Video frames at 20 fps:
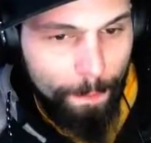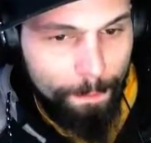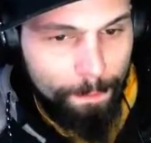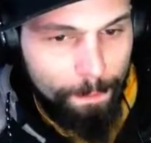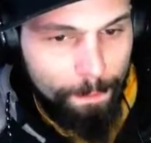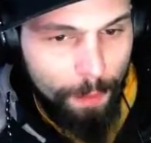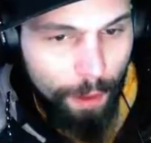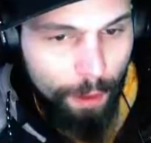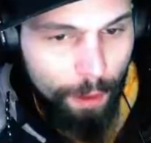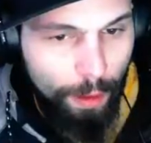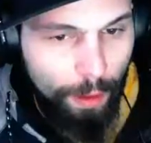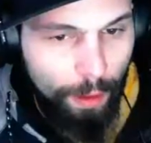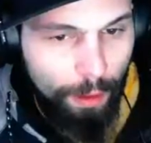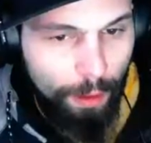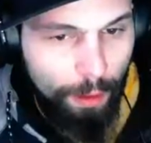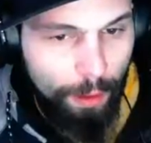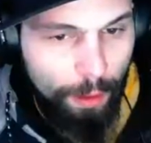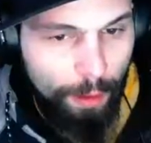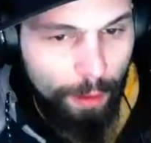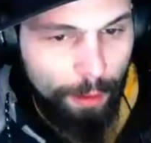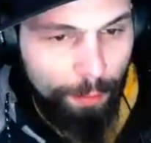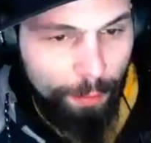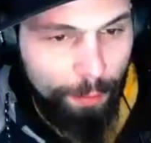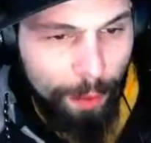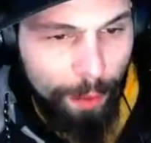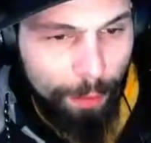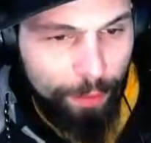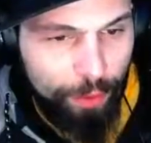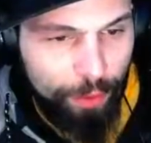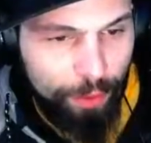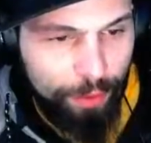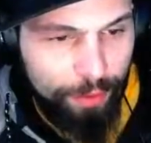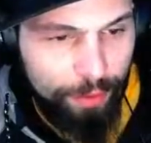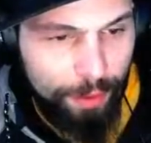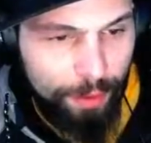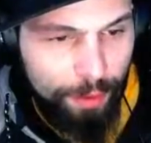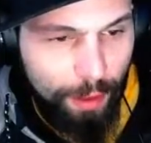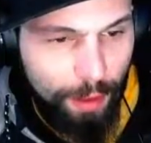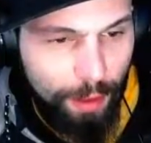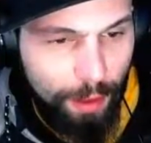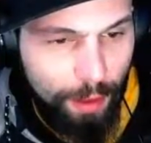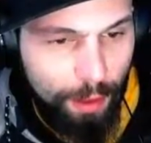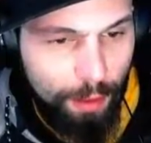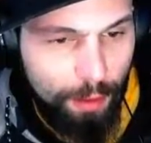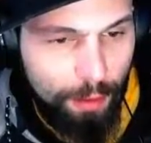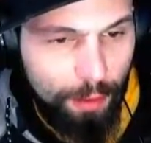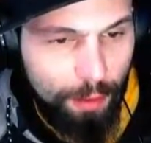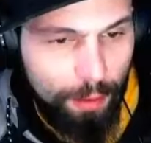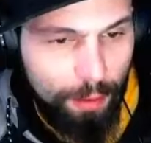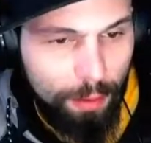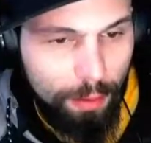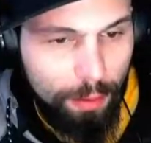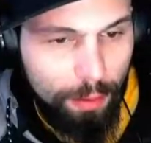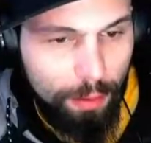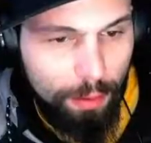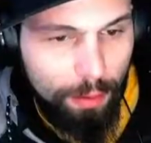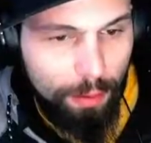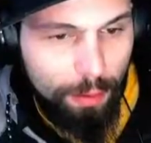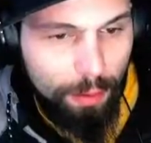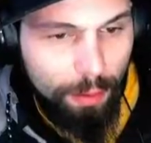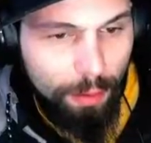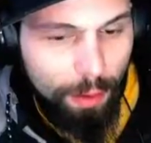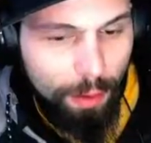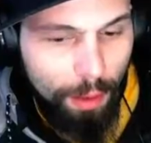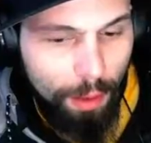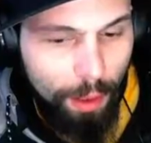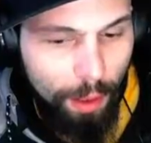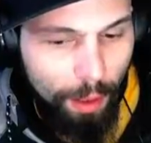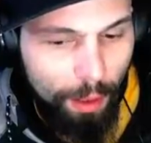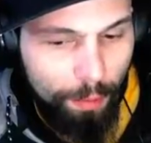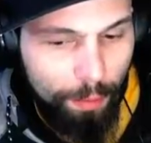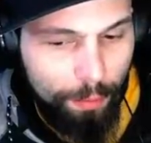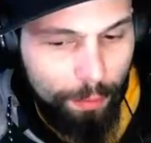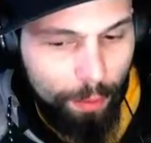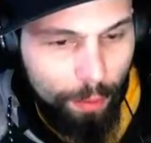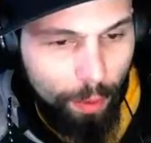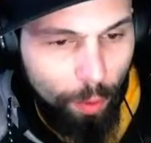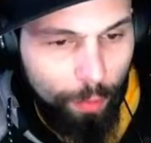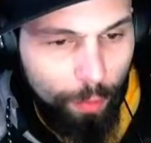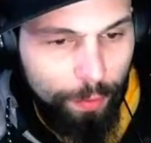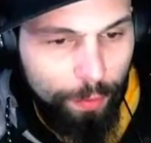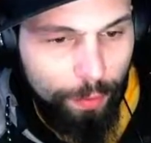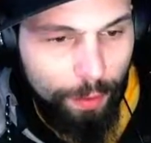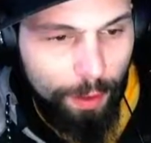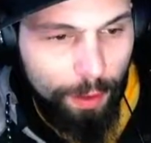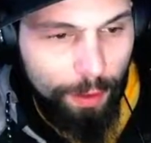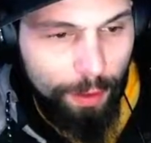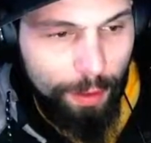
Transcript: Alright, and now the bombs are going to start ticking and hopefully killing